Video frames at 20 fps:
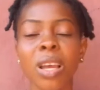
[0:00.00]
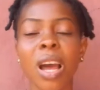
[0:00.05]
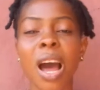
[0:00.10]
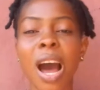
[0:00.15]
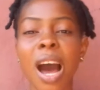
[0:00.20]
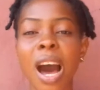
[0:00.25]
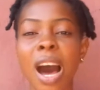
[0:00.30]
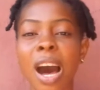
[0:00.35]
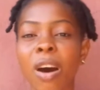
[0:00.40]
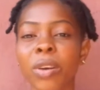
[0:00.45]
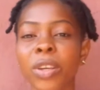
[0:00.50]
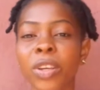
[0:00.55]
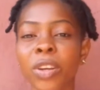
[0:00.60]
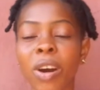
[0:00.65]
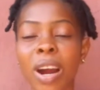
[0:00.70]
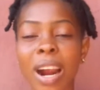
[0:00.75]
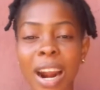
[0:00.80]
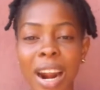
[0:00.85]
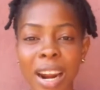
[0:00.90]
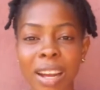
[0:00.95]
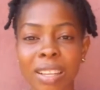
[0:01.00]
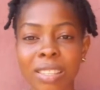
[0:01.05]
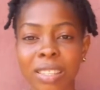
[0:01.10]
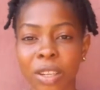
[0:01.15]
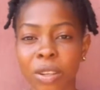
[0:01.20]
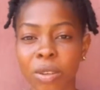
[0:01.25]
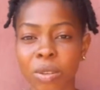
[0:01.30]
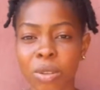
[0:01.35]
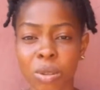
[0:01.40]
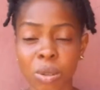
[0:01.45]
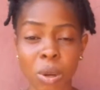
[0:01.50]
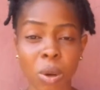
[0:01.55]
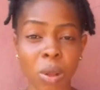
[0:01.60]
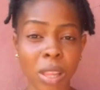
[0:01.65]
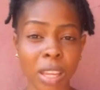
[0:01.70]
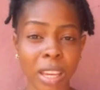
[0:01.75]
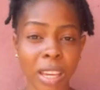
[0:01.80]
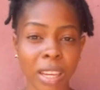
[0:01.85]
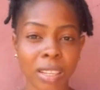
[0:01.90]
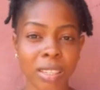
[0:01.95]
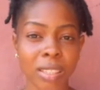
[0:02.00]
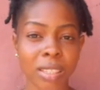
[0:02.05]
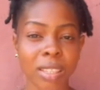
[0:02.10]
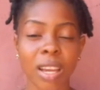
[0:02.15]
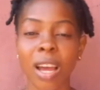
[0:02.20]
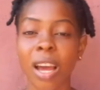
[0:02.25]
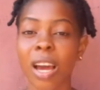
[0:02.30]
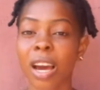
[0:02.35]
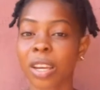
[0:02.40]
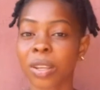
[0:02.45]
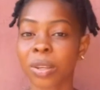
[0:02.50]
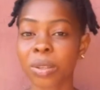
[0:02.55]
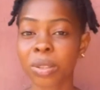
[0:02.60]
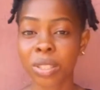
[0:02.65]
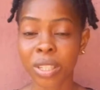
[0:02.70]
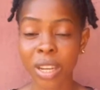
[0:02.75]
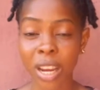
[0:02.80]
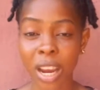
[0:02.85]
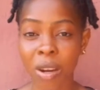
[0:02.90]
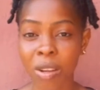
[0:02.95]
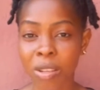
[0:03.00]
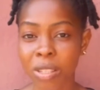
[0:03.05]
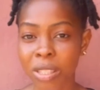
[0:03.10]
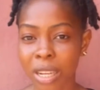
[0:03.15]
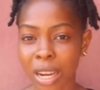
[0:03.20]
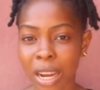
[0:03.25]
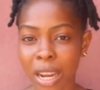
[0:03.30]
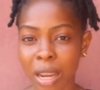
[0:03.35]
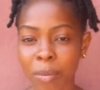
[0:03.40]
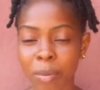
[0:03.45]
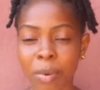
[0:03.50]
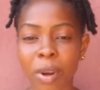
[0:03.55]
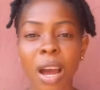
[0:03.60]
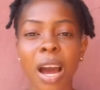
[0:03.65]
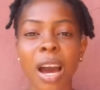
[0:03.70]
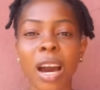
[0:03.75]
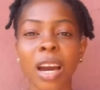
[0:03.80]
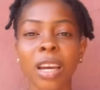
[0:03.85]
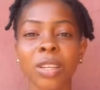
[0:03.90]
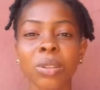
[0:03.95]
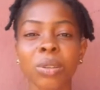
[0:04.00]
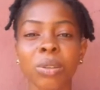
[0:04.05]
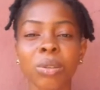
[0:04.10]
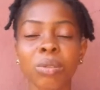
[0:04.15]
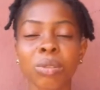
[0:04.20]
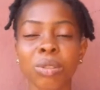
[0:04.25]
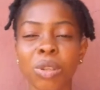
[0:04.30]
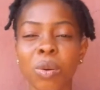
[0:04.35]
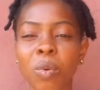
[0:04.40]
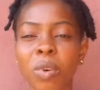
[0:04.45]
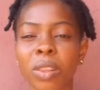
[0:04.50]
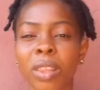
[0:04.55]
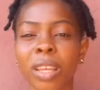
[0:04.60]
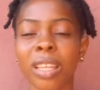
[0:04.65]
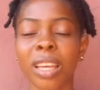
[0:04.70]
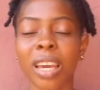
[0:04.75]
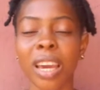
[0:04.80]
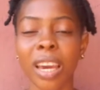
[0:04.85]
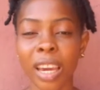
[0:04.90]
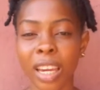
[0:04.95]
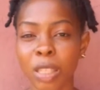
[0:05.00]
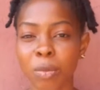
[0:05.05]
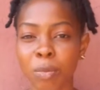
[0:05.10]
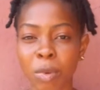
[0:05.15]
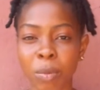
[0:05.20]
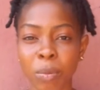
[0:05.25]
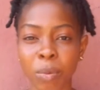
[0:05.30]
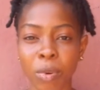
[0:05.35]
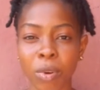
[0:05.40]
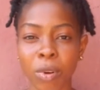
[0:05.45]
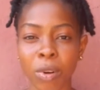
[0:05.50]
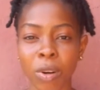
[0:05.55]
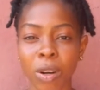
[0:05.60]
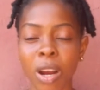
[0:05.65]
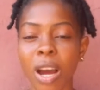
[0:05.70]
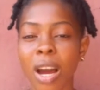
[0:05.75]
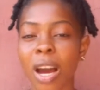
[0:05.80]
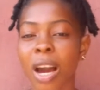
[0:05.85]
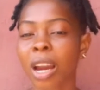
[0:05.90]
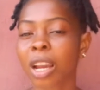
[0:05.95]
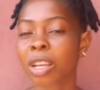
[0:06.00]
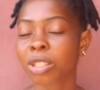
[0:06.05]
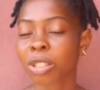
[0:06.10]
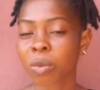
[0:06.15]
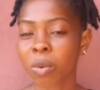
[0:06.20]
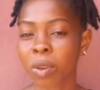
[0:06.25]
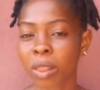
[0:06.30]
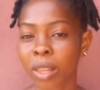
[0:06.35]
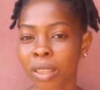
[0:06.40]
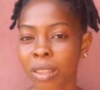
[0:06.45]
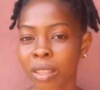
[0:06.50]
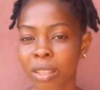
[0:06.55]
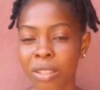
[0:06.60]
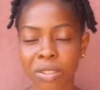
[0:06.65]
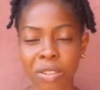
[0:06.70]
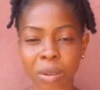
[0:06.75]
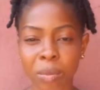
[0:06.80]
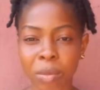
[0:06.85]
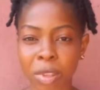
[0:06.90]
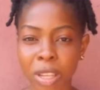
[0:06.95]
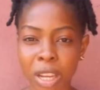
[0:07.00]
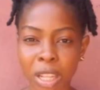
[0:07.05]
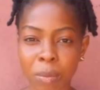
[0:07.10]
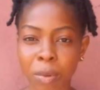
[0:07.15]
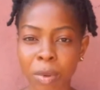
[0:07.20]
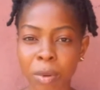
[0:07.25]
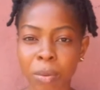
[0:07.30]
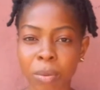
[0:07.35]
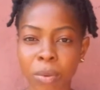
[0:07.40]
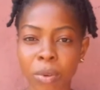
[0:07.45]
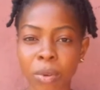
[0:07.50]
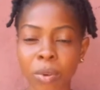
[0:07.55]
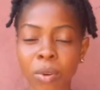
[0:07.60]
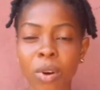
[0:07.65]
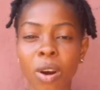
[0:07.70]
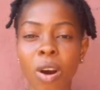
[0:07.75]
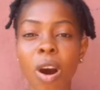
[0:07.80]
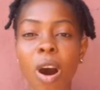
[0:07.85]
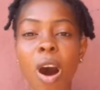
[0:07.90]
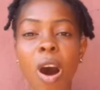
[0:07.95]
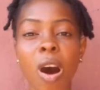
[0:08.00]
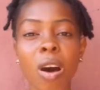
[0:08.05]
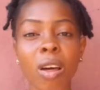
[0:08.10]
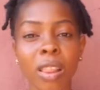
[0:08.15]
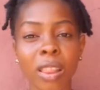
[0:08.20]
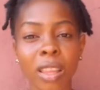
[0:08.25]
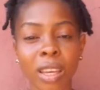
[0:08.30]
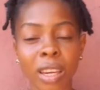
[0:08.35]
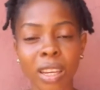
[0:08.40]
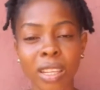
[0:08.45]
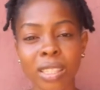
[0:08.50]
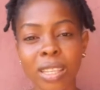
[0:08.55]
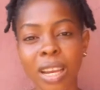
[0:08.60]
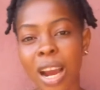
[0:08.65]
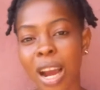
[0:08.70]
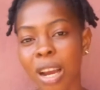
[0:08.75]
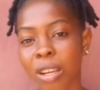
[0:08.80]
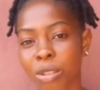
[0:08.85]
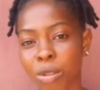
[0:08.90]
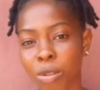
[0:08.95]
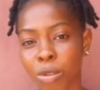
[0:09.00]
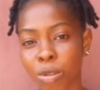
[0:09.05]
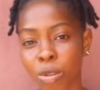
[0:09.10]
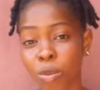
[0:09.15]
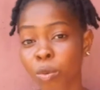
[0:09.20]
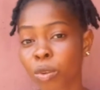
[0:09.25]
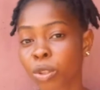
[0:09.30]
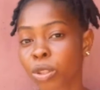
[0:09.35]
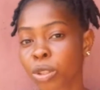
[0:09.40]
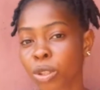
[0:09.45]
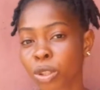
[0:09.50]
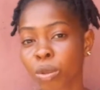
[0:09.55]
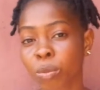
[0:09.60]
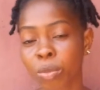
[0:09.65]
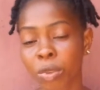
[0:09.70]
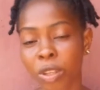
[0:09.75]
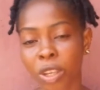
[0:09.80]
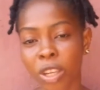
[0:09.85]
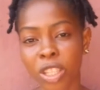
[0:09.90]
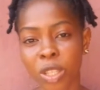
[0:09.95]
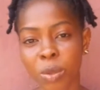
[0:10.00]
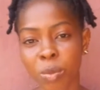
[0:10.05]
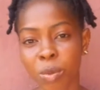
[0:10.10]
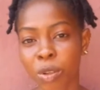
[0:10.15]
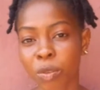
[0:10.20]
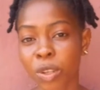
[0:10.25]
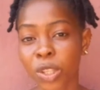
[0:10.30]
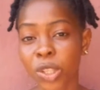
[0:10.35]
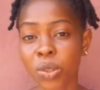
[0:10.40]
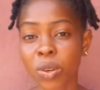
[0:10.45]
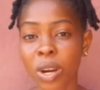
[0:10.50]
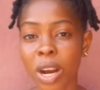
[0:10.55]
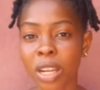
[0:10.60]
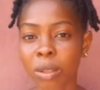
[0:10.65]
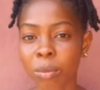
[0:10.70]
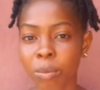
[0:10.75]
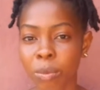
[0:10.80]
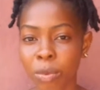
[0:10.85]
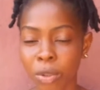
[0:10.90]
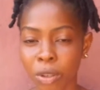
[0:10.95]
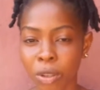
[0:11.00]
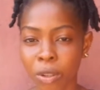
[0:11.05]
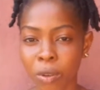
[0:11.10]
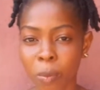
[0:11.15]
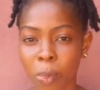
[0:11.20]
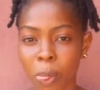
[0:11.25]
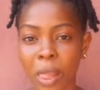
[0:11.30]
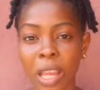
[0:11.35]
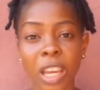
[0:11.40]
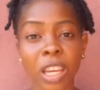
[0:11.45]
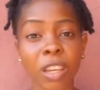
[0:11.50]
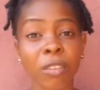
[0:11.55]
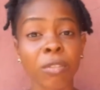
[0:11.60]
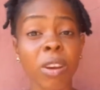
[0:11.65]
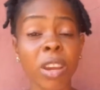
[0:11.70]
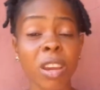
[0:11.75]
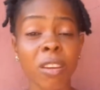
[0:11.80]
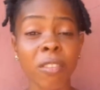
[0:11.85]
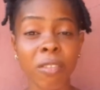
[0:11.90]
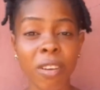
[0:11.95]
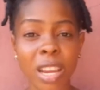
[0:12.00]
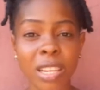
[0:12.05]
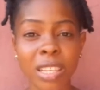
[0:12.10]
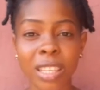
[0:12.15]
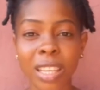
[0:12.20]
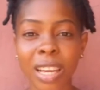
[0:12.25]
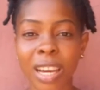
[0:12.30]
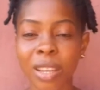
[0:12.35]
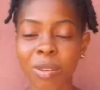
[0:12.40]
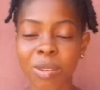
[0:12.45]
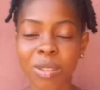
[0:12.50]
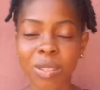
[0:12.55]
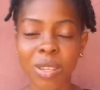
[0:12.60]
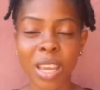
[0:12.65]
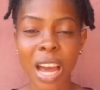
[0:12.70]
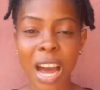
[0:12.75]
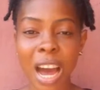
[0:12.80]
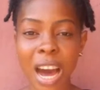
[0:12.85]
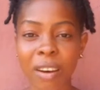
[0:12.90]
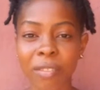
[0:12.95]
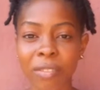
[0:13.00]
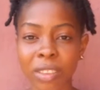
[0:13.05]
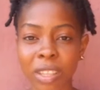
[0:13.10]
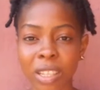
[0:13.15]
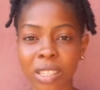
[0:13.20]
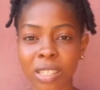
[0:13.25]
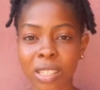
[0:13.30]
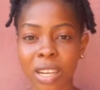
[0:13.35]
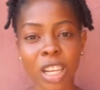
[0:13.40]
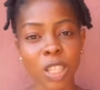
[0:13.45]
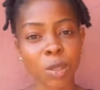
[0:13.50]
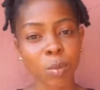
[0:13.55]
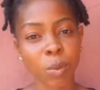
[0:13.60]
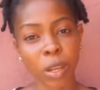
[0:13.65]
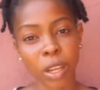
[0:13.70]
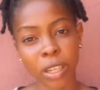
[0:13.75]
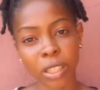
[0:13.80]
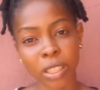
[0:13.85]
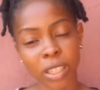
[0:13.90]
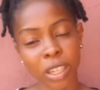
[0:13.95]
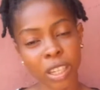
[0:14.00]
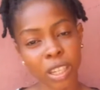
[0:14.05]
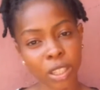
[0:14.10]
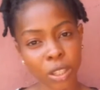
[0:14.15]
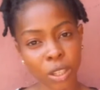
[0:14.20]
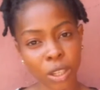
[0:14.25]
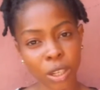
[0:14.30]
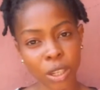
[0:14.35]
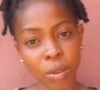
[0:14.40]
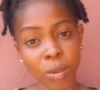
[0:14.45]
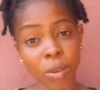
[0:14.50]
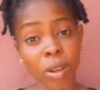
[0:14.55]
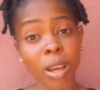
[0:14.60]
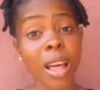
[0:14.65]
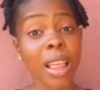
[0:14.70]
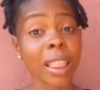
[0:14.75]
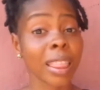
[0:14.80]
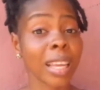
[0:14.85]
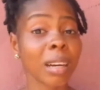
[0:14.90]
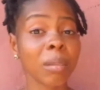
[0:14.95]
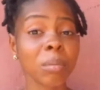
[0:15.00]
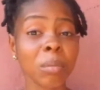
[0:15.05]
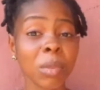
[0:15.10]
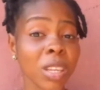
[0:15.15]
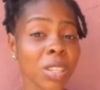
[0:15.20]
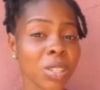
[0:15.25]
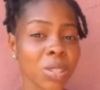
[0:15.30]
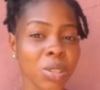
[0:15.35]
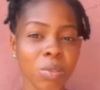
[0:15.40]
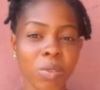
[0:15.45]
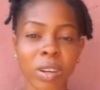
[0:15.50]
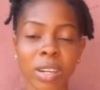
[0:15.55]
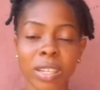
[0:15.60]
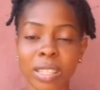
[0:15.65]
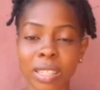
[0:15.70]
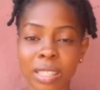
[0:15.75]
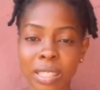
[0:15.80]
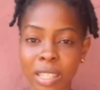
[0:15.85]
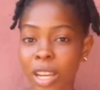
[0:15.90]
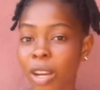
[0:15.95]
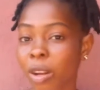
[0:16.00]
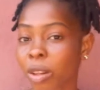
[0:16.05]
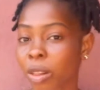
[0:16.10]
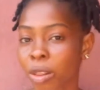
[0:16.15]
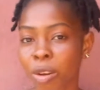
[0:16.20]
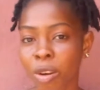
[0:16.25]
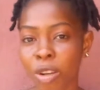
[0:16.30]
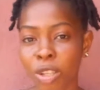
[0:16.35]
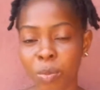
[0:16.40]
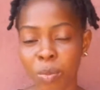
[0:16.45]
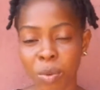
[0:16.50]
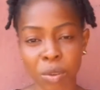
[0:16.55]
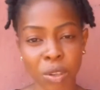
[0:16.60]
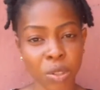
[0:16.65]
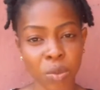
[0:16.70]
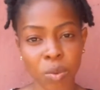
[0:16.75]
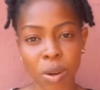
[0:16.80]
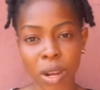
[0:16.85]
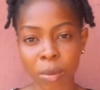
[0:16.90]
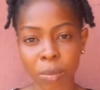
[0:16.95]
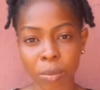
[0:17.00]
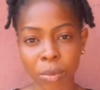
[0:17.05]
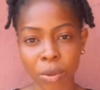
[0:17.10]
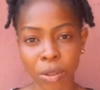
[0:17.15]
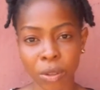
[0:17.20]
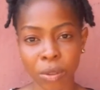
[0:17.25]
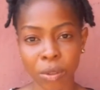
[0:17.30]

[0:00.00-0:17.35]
how your heart, your soul is. Are you jealous type? Are you someone that hates people? Are you someone that discriminates people? All this has to do with you being spiritually pure. If you're a virgin and you still have this aspect in you, that means you are still not spiritually pure.